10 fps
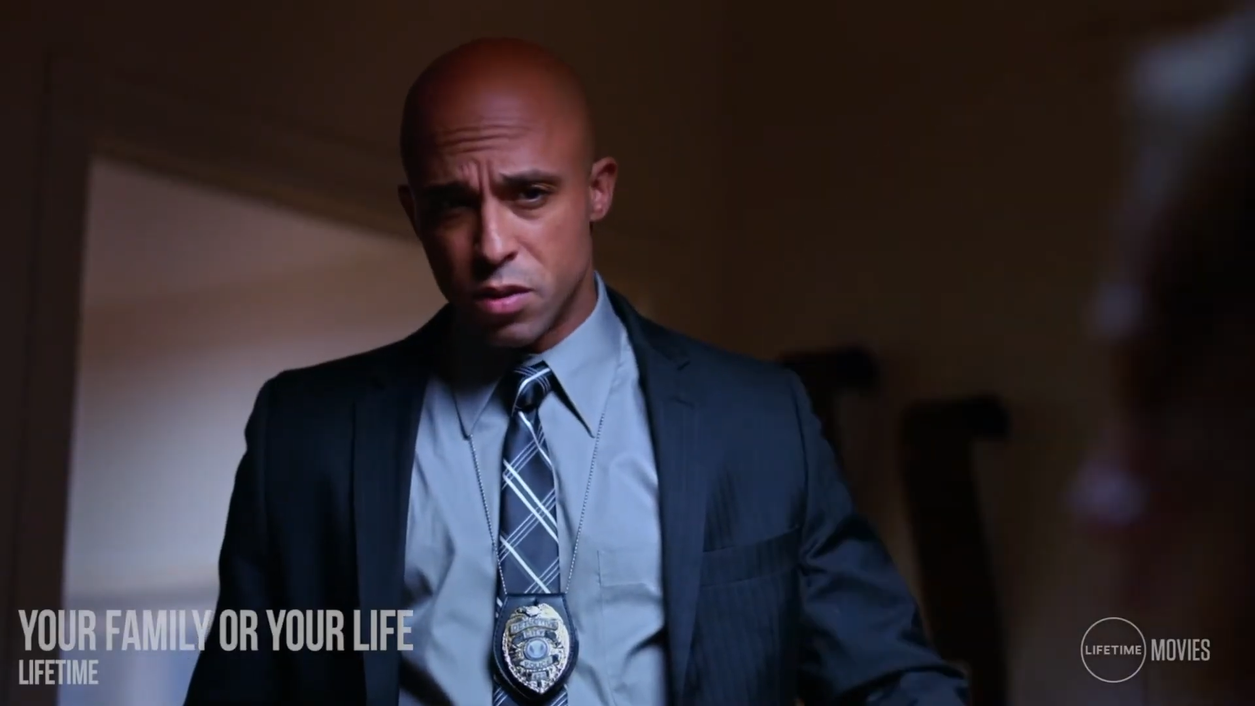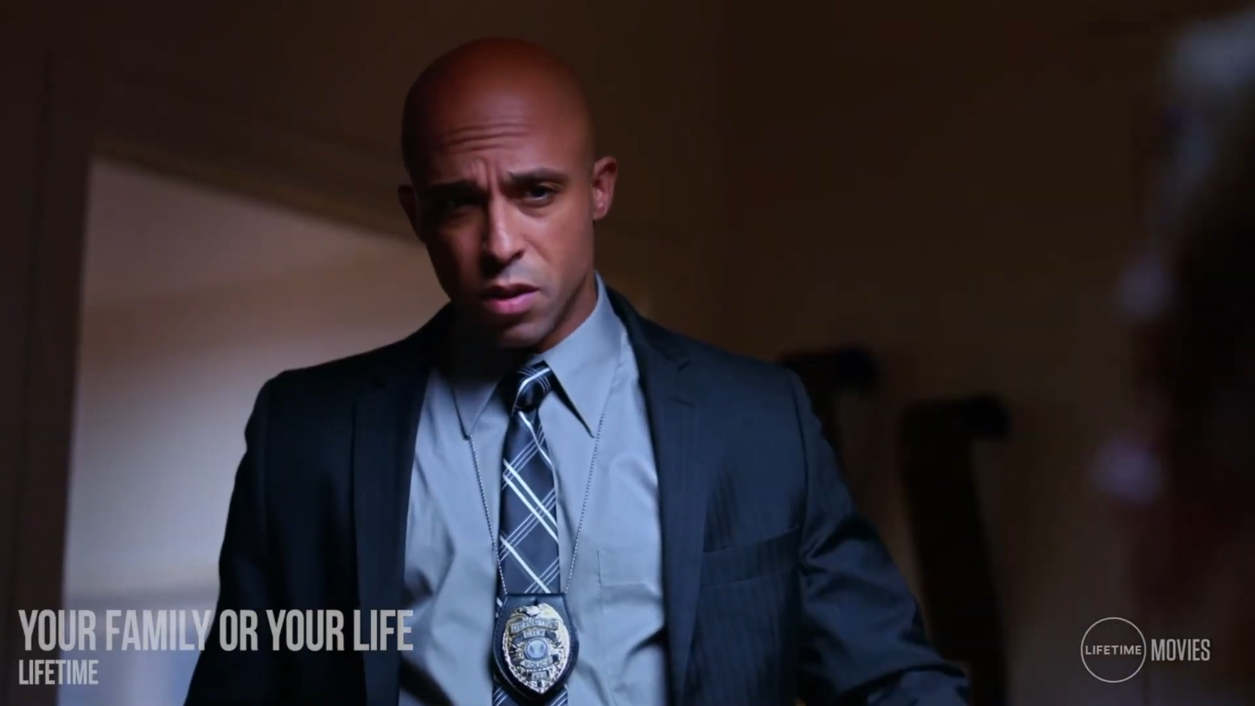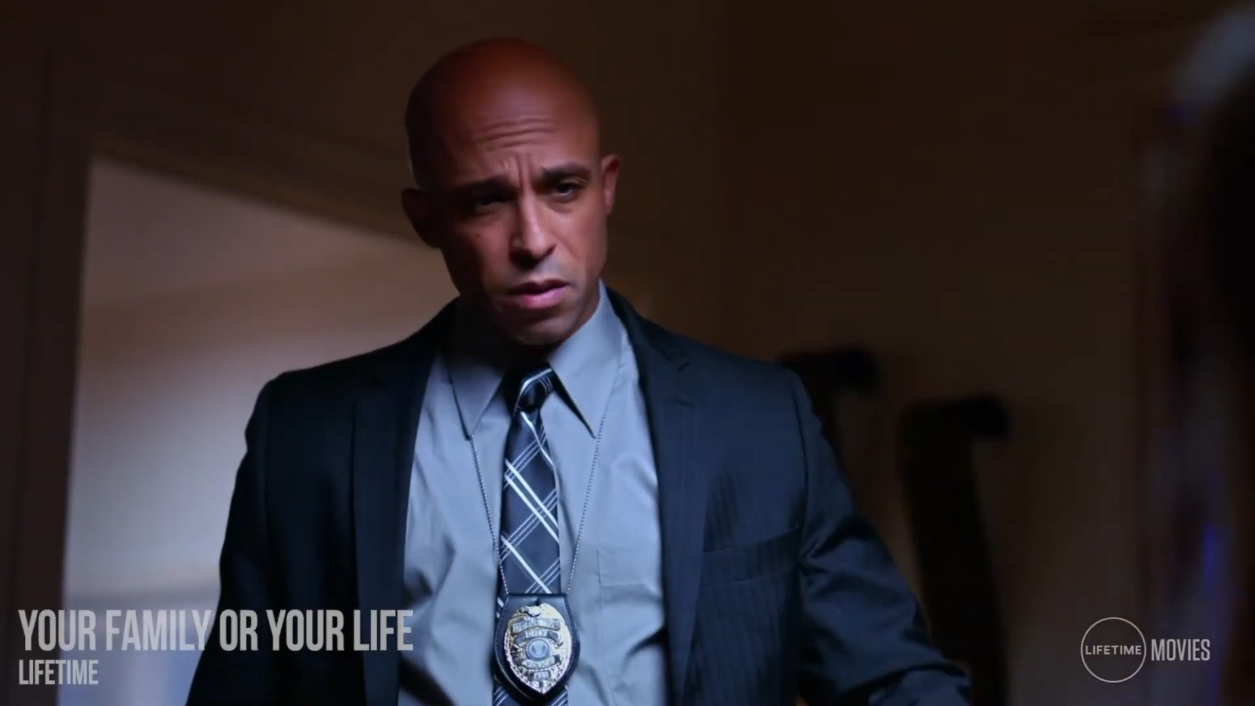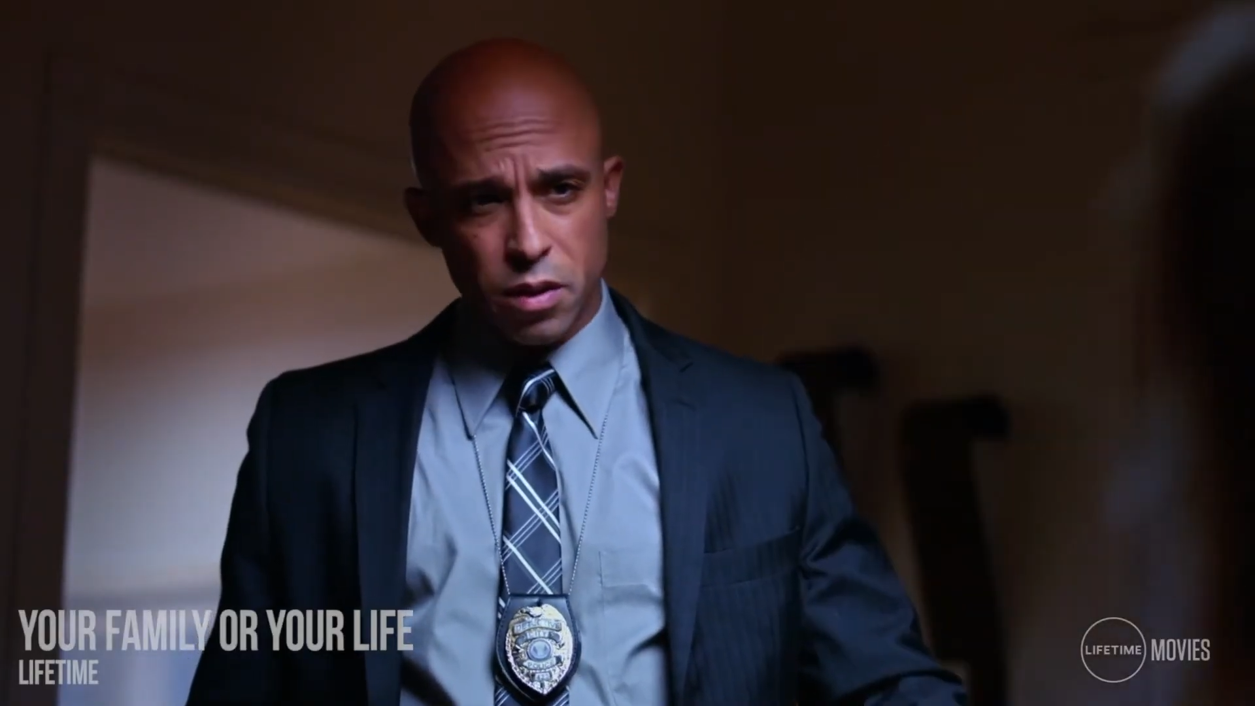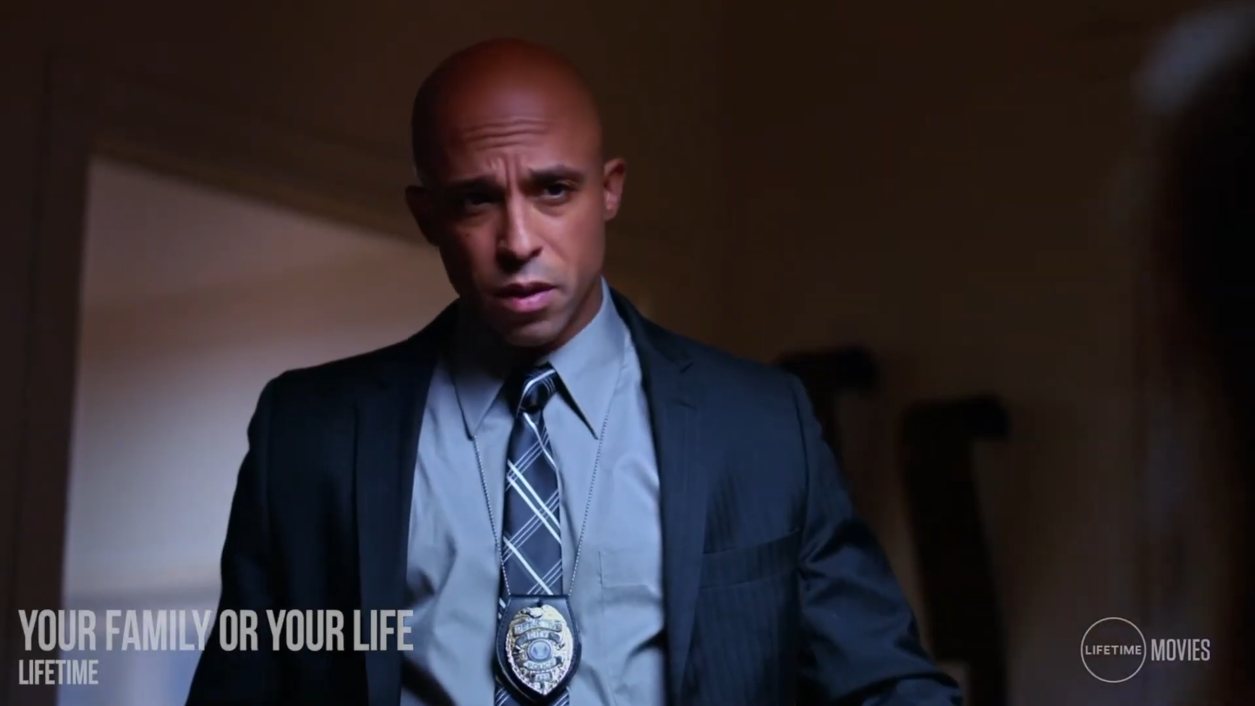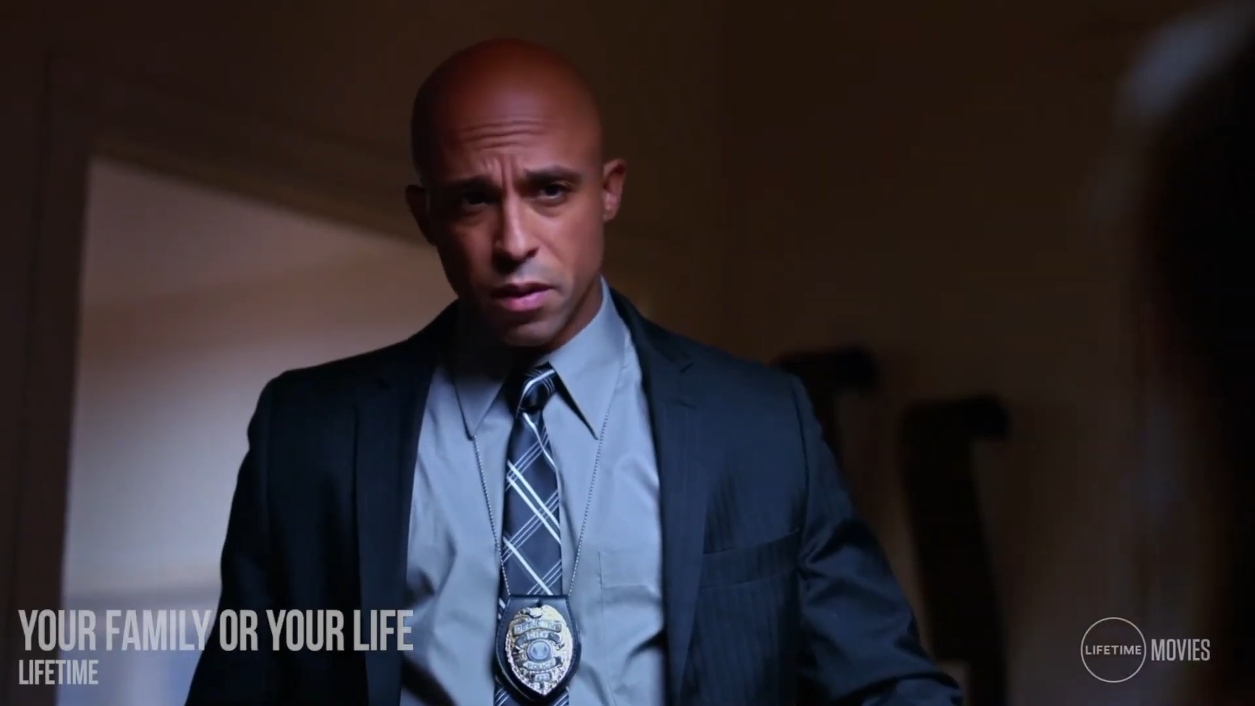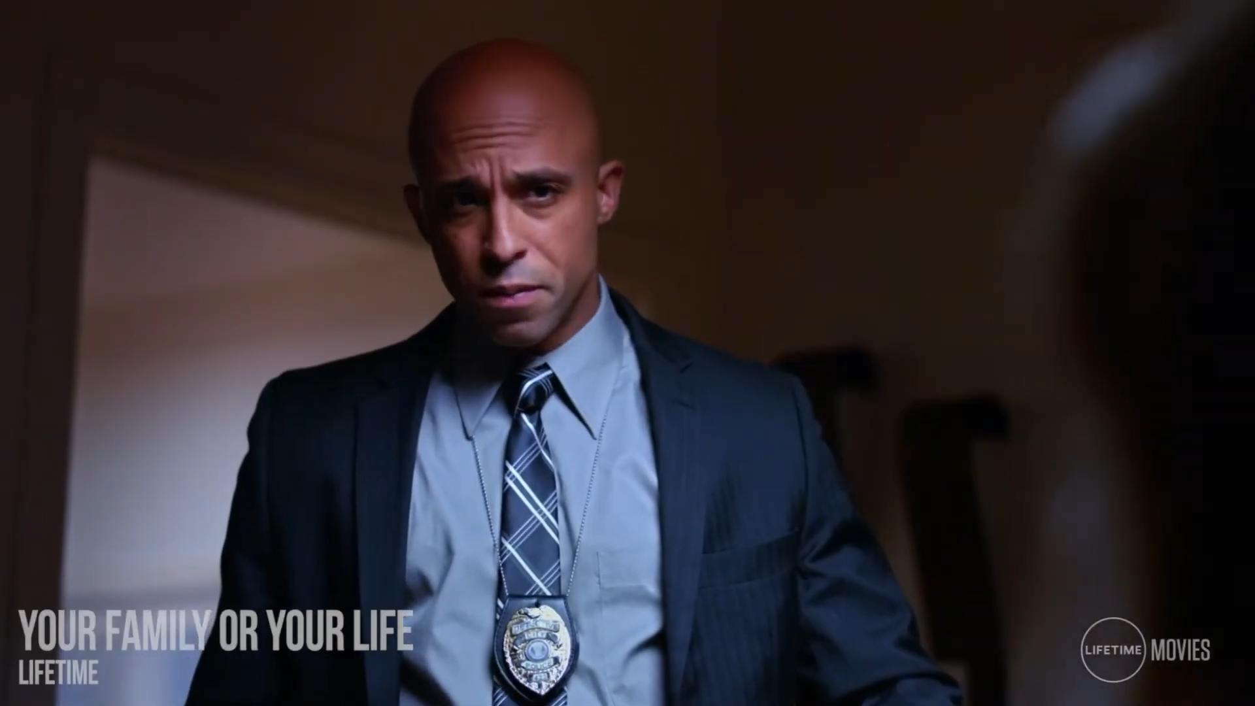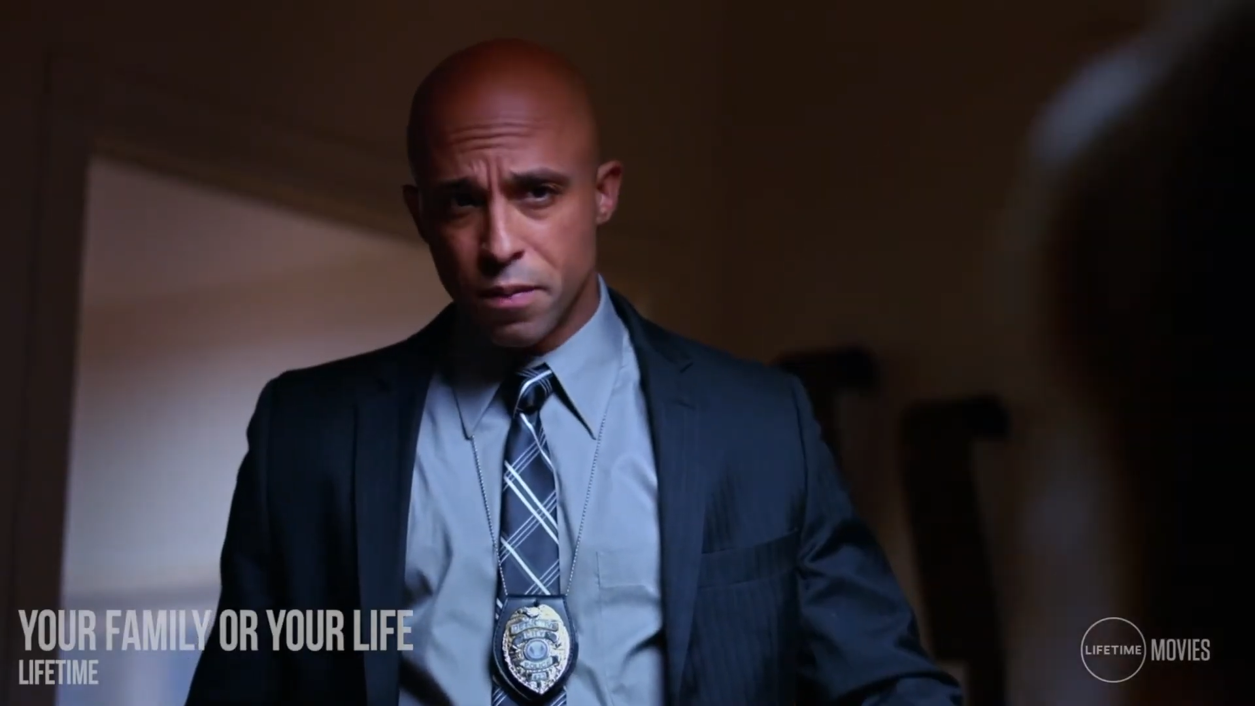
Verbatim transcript: anything like that?